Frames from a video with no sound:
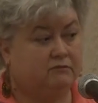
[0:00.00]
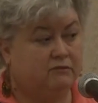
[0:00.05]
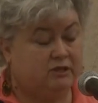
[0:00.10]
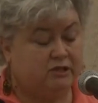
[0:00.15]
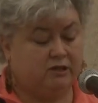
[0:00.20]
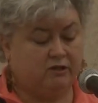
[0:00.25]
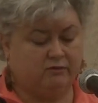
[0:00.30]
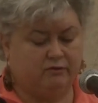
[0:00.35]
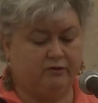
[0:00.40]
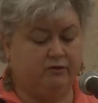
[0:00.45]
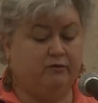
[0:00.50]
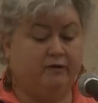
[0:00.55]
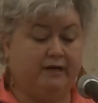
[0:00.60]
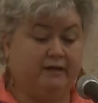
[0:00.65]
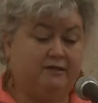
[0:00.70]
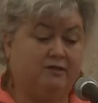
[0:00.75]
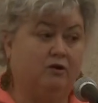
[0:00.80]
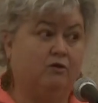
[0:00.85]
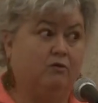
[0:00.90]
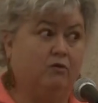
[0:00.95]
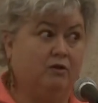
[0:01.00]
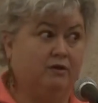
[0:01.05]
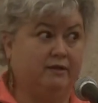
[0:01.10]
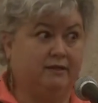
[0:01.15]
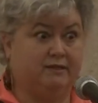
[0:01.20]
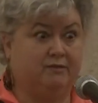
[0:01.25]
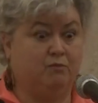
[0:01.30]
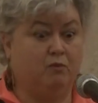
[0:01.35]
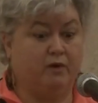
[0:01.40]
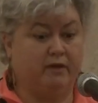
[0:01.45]
So you guys know all
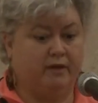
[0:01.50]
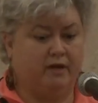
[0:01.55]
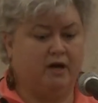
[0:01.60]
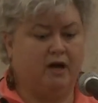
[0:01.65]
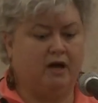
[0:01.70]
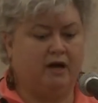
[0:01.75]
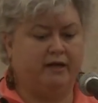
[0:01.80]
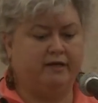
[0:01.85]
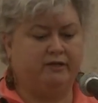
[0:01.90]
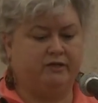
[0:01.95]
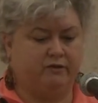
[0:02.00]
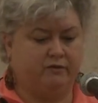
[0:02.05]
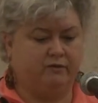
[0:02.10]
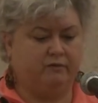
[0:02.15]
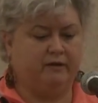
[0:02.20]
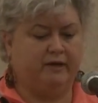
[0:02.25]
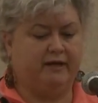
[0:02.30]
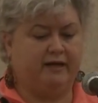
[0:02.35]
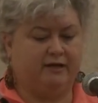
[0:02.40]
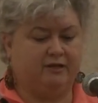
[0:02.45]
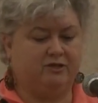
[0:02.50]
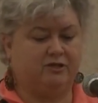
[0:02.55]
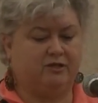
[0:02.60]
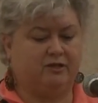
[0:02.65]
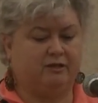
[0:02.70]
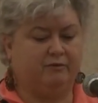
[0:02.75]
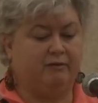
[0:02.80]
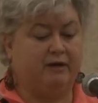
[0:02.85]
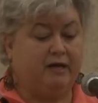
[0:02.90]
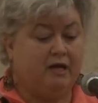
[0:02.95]
this more than I do,
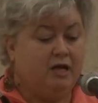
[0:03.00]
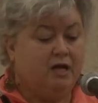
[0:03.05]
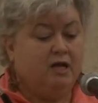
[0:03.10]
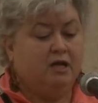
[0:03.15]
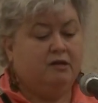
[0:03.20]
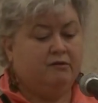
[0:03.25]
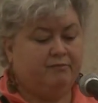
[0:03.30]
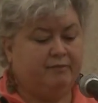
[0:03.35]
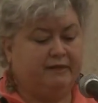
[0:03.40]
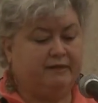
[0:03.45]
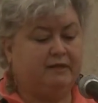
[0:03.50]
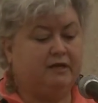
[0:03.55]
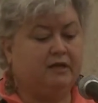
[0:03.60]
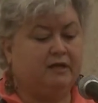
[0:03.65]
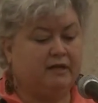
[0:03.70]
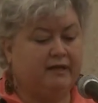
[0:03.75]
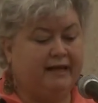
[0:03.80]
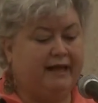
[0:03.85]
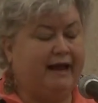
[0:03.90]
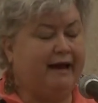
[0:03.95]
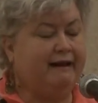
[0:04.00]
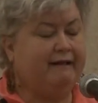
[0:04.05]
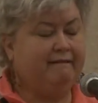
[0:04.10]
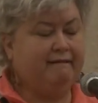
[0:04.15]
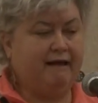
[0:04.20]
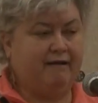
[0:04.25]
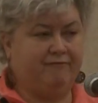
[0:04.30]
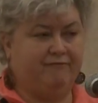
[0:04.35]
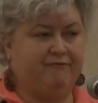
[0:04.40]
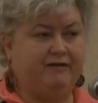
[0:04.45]
actually. But getting
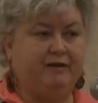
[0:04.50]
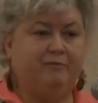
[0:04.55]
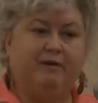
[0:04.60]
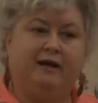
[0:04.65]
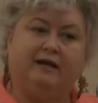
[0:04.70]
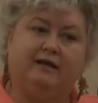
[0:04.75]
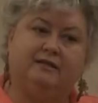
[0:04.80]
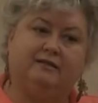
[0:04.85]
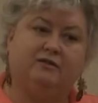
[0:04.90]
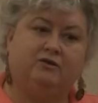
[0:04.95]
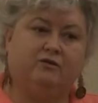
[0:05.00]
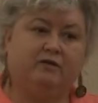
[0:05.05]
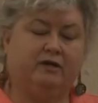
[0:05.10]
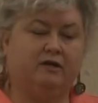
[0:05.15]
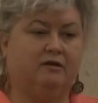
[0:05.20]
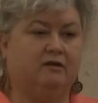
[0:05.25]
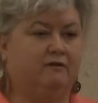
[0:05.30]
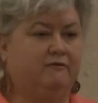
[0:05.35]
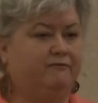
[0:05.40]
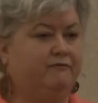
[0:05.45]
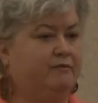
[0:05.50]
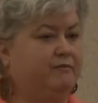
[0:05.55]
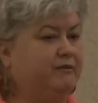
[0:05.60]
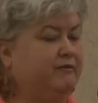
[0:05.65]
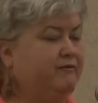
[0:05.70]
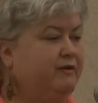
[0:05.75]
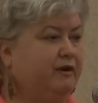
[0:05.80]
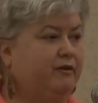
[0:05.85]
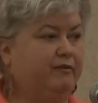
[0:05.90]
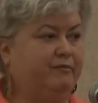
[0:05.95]
that feedback is critical from the
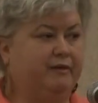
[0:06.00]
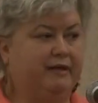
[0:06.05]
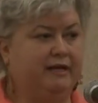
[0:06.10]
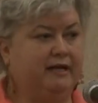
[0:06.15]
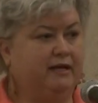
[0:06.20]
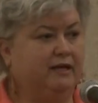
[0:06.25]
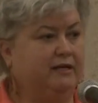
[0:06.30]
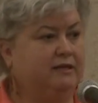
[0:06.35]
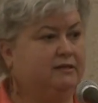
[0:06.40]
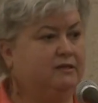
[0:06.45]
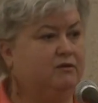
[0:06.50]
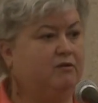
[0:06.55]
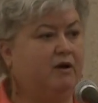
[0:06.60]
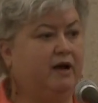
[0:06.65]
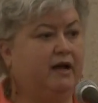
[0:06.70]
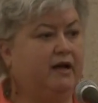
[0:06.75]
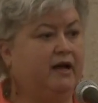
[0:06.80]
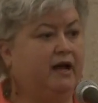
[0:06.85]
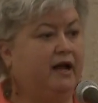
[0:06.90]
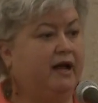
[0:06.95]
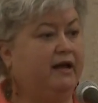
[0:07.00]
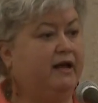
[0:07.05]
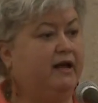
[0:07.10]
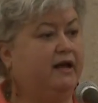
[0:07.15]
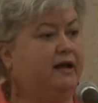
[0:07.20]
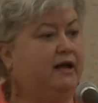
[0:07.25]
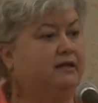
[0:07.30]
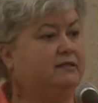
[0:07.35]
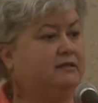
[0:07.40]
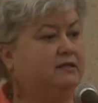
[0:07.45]
very beginning. So I
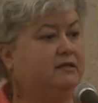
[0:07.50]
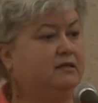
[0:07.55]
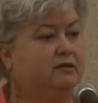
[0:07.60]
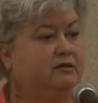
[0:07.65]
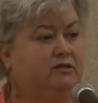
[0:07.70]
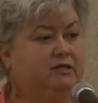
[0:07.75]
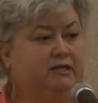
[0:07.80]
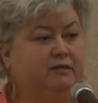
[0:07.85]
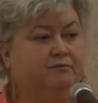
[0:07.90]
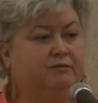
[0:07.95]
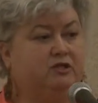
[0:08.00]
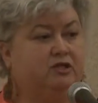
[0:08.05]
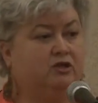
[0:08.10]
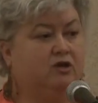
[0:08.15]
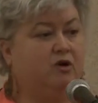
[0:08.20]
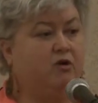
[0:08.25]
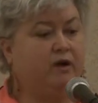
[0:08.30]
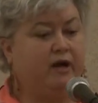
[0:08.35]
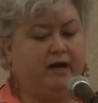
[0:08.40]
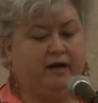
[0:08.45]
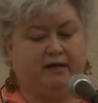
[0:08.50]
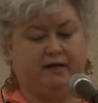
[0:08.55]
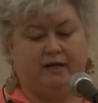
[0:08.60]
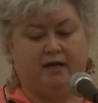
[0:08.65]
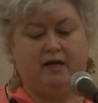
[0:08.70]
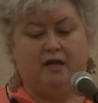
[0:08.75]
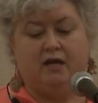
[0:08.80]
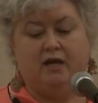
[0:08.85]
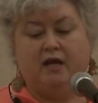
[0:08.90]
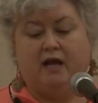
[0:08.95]
ask teams to go ahead and
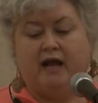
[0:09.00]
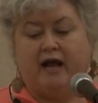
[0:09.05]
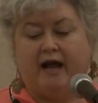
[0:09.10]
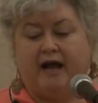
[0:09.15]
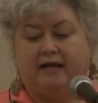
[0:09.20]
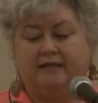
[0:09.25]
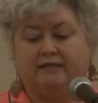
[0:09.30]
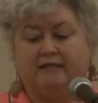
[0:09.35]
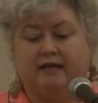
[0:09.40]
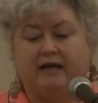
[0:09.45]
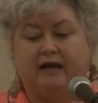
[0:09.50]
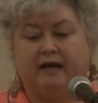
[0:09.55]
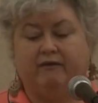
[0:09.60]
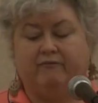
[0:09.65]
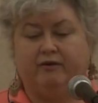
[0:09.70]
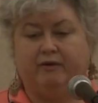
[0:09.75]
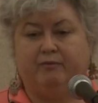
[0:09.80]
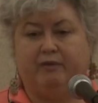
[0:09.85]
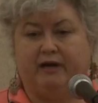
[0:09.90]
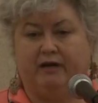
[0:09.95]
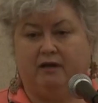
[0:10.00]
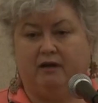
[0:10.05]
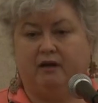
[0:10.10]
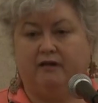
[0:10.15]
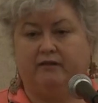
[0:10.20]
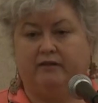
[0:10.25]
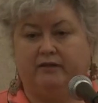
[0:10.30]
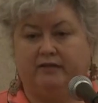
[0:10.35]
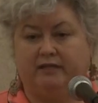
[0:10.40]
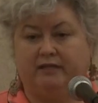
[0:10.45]
ask everybody
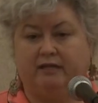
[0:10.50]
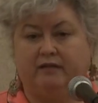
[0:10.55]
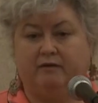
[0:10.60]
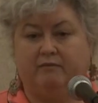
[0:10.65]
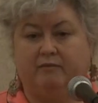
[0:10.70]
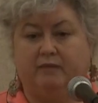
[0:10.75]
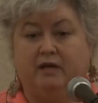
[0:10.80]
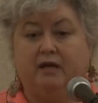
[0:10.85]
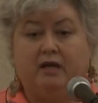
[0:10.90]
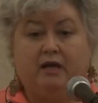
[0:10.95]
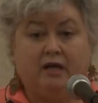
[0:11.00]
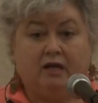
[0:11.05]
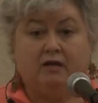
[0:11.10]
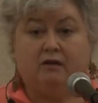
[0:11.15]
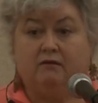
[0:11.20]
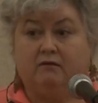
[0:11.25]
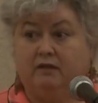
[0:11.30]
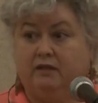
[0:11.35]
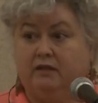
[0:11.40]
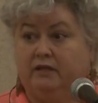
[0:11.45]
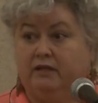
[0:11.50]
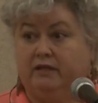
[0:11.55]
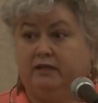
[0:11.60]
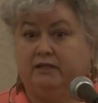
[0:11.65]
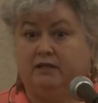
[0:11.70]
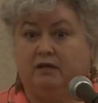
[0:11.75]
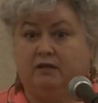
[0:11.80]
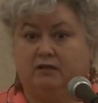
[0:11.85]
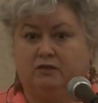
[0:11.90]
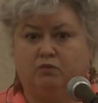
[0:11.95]
on their team, including the
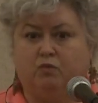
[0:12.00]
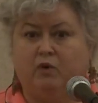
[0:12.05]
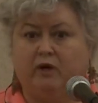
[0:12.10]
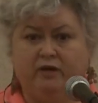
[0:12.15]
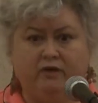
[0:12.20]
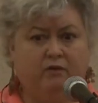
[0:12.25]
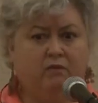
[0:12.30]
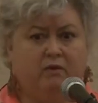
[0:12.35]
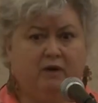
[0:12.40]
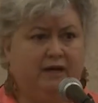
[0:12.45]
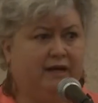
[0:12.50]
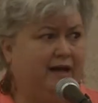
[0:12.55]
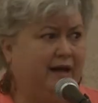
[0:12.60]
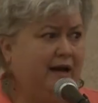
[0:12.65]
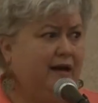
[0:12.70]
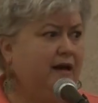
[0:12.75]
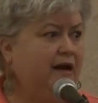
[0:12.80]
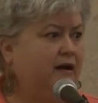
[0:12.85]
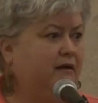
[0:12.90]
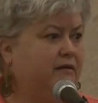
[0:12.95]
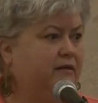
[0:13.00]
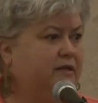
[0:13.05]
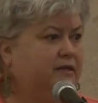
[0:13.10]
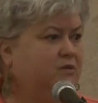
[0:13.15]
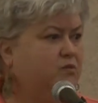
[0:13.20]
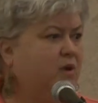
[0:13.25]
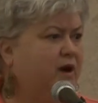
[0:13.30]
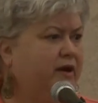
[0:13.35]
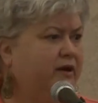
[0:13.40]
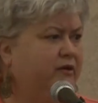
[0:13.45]
adults, what do you want to get out of
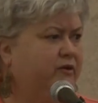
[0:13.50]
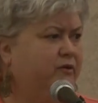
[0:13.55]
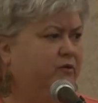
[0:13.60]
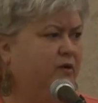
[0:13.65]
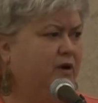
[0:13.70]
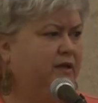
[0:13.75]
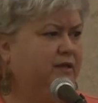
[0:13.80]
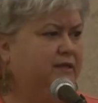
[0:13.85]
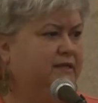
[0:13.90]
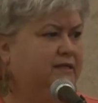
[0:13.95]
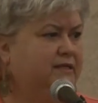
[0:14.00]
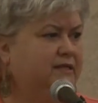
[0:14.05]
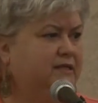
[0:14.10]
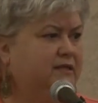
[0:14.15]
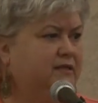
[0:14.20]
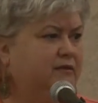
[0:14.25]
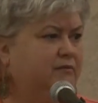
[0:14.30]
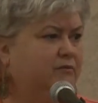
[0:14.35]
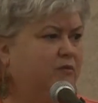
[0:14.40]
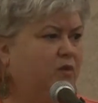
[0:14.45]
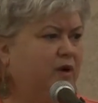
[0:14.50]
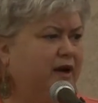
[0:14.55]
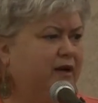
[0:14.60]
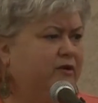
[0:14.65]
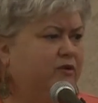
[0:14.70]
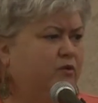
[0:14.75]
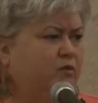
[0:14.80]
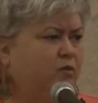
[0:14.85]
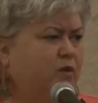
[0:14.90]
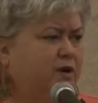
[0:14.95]
this? Why are you on this team? Why do
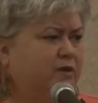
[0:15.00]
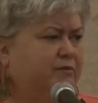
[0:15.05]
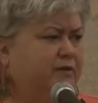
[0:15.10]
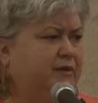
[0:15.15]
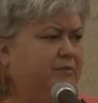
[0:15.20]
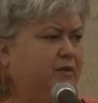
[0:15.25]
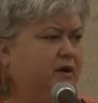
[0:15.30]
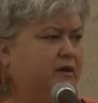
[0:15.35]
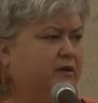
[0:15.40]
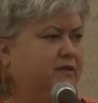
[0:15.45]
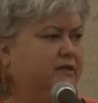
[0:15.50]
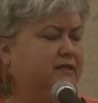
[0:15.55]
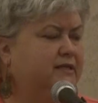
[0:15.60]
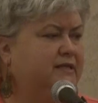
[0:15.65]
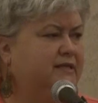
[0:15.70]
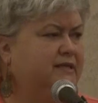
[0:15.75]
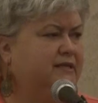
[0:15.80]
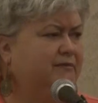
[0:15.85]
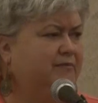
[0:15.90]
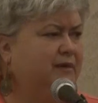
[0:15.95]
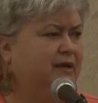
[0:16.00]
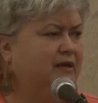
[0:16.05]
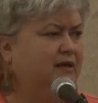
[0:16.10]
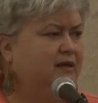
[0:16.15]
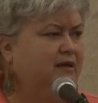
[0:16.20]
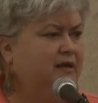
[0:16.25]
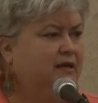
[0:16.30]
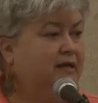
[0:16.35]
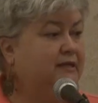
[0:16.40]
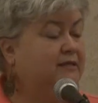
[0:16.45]
you want to be part of this team?
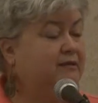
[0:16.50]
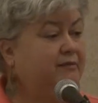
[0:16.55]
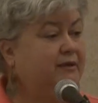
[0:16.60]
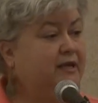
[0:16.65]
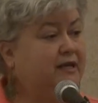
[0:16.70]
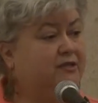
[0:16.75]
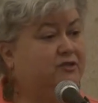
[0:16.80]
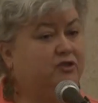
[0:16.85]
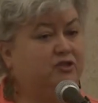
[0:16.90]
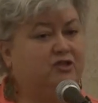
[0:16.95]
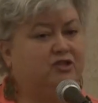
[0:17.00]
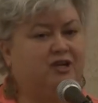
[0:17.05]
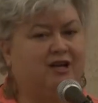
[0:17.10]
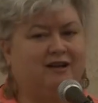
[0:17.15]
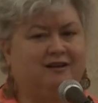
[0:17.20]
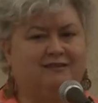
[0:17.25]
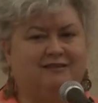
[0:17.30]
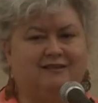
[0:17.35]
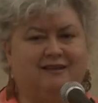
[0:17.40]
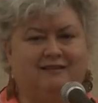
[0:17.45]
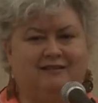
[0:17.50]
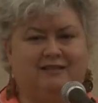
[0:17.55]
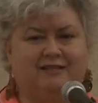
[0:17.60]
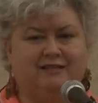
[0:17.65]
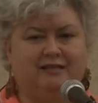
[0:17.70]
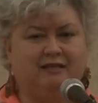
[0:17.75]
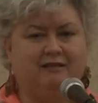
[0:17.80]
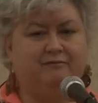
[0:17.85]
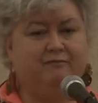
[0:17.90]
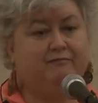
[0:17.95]
Is it because your child's on the
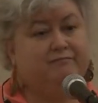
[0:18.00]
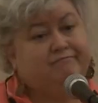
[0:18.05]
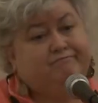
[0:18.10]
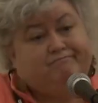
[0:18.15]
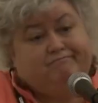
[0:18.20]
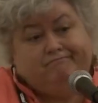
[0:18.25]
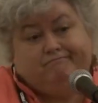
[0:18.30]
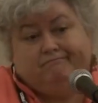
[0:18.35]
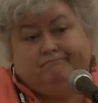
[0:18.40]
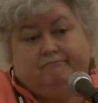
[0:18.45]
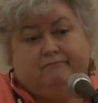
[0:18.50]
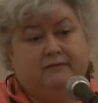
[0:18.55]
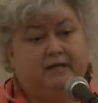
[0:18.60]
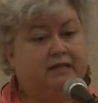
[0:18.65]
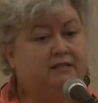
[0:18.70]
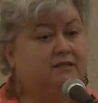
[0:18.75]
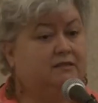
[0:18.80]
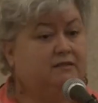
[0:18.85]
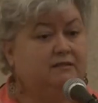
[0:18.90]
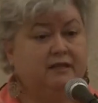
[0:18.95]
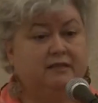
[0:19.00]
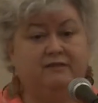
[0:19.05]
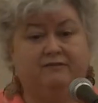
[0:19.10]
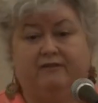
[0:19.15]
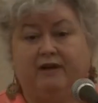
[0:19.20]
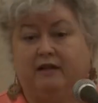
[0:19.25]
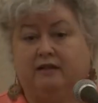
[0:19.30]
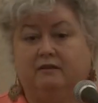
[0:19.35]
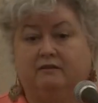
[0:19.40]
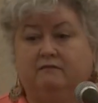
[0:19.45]
team? That's
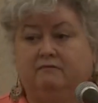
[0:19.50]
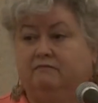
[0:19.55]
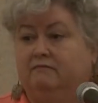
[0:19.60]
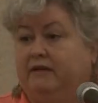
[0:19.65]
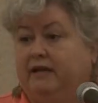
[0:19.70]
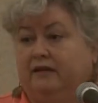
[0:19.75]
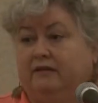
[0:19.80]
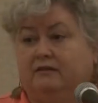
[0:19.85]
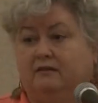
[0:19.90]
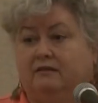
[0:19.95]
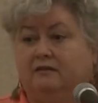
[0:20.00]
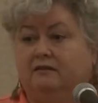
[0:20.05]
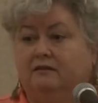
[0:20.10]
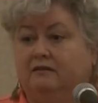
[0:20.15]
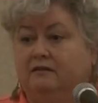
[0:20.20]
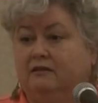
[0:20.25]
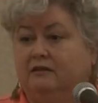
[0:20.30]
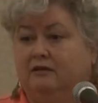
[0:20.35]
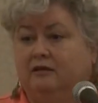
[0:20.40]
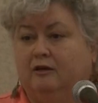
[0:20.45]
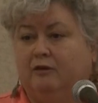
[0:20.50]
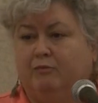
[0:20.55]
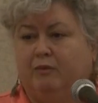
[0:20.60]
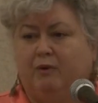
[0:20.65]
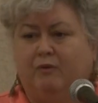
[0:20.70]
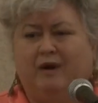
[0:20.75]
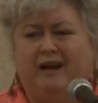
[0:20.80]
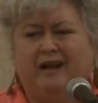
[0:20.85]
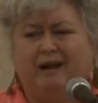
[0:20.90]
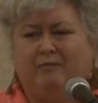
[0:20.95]
valid answer.
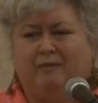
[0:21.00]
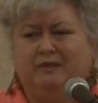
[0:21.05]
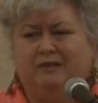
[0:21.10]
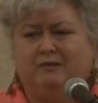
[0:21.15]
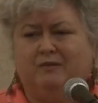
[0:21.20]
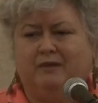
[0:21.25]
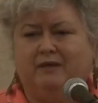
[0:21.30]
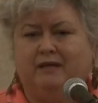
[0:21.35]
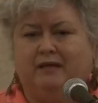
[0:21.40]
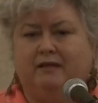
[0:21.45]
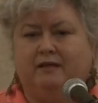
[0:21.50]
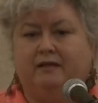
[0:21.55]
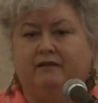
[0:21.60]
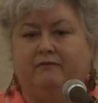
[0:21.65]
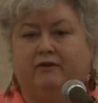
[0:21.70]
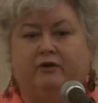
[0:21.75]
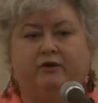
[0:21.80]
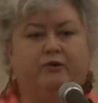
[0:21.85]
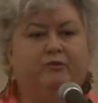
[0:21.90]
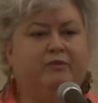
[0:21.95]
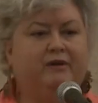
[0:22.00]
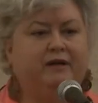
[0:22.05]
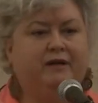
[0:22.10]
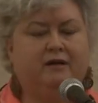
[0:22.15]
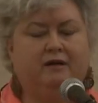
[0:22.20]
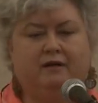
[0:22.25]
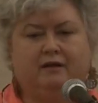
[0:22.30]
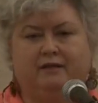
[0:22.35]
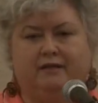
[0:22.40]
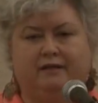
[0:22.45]
But what happens when they leave? Are you
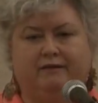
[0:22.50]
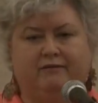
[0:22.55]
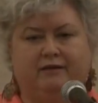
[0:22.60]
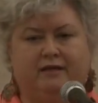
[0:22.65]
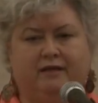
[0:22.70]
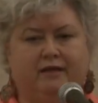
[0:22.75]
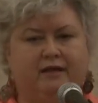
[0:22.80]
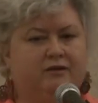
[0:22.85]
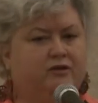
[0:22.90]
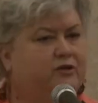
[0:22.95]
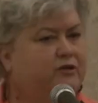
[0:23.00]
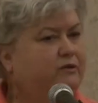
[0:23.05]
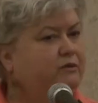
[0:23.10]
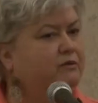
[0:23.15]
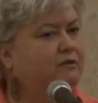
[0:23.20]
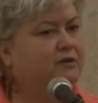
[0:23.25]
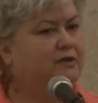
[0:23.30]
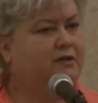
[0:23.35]
planning on leaving then too?